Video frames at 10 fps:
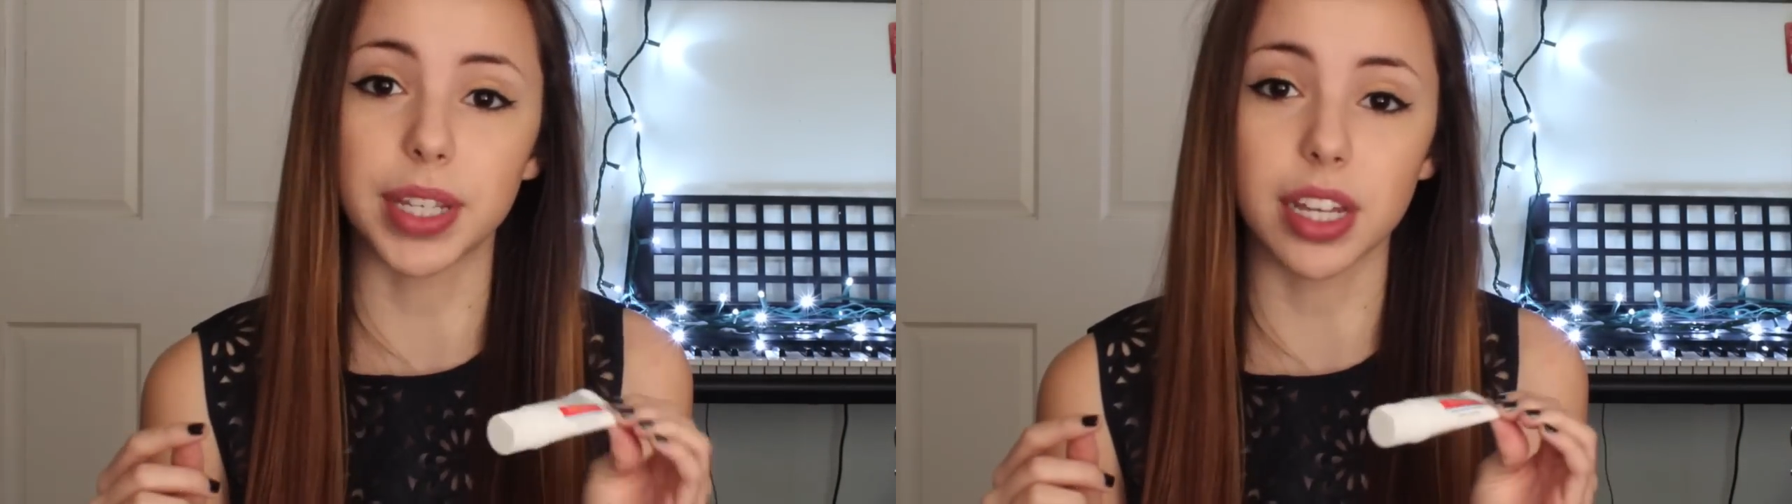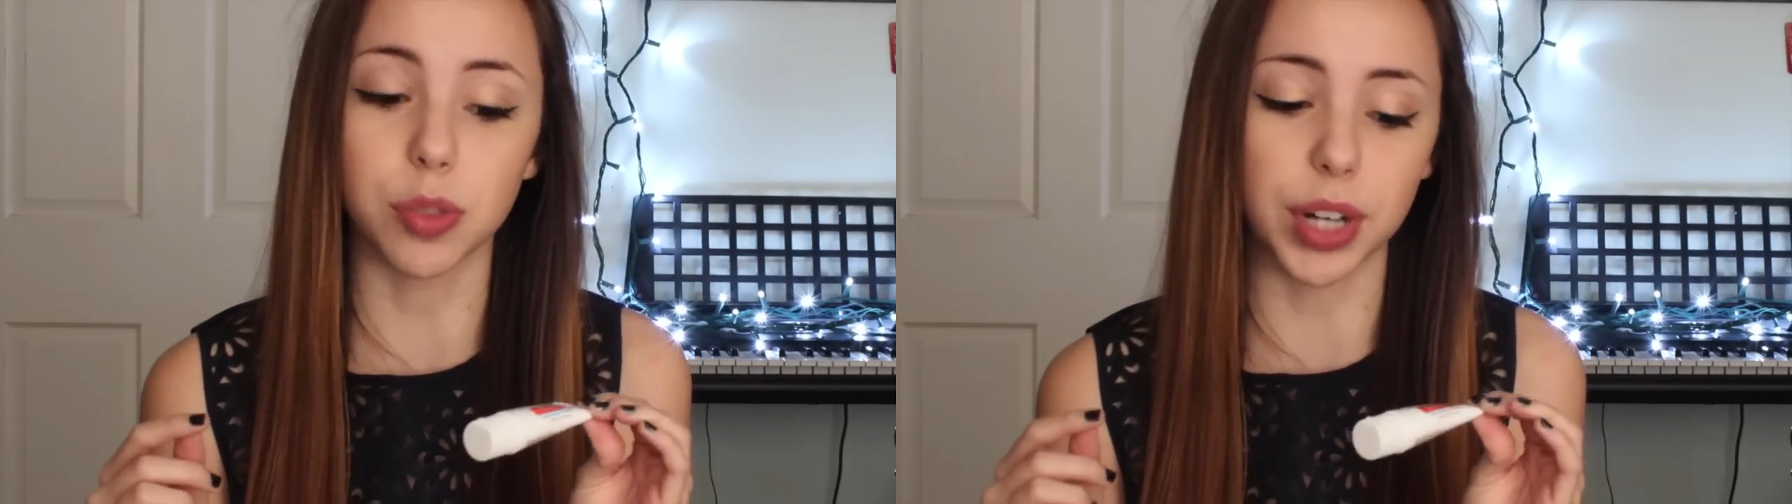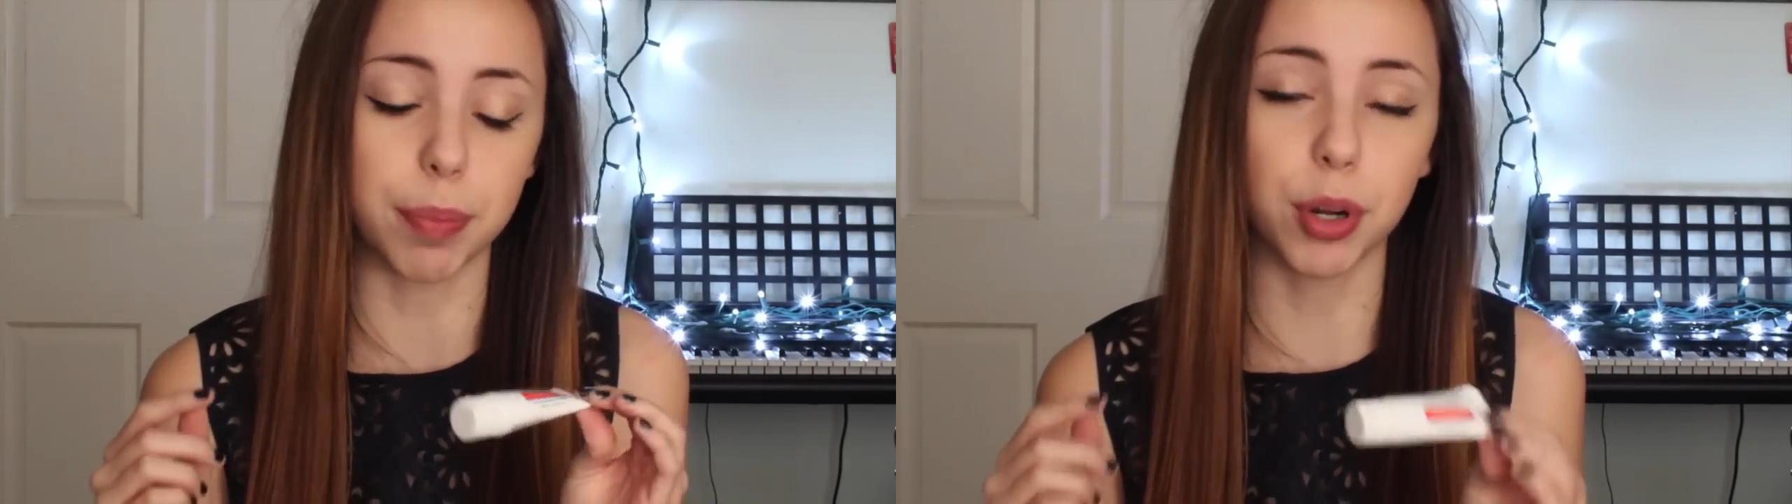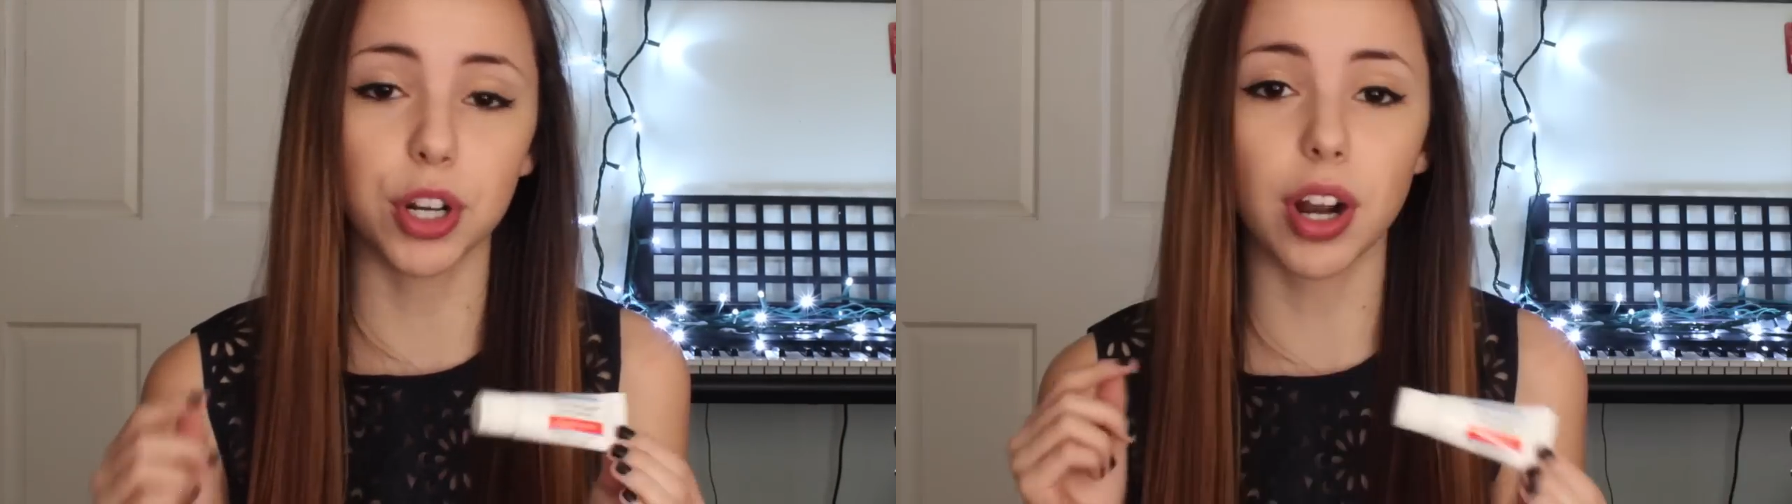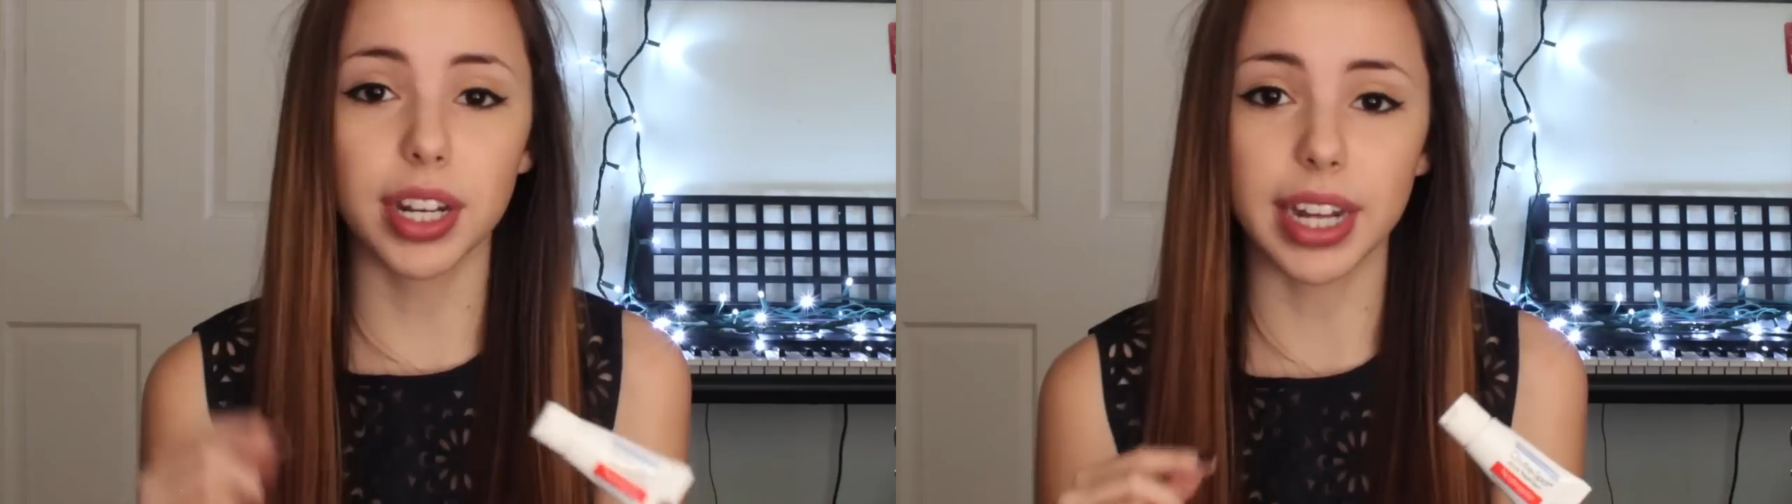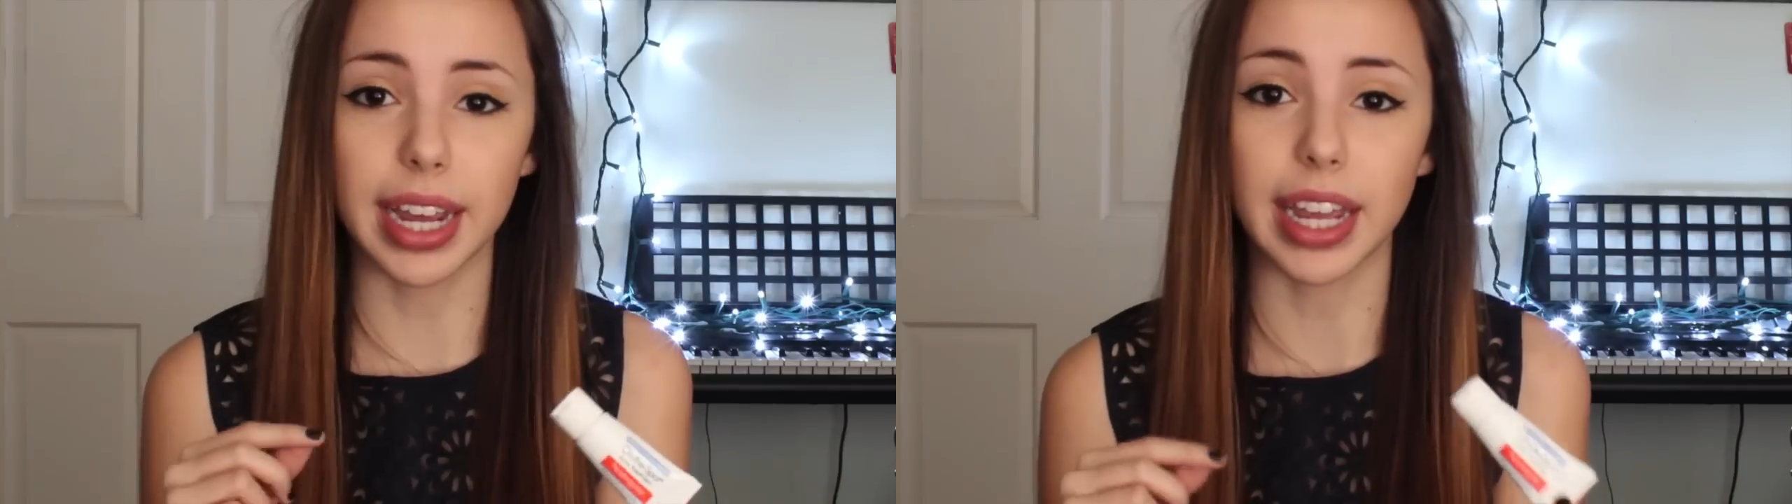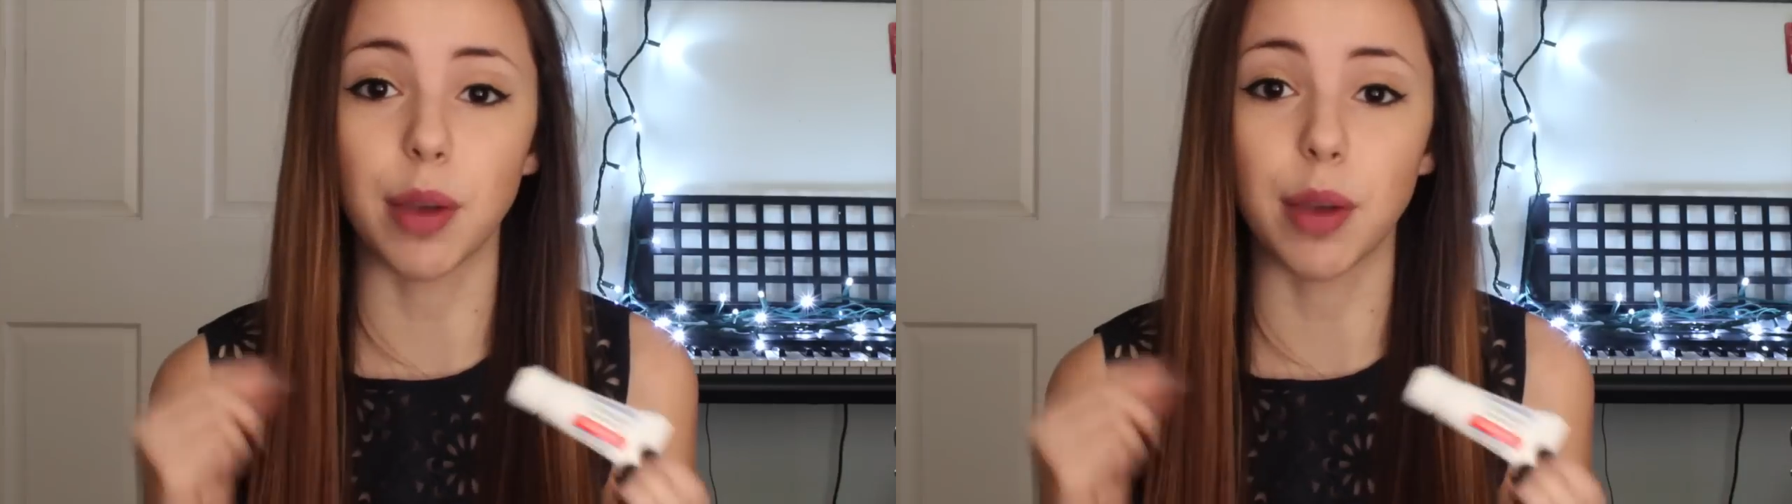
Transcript: because when I put it on at night,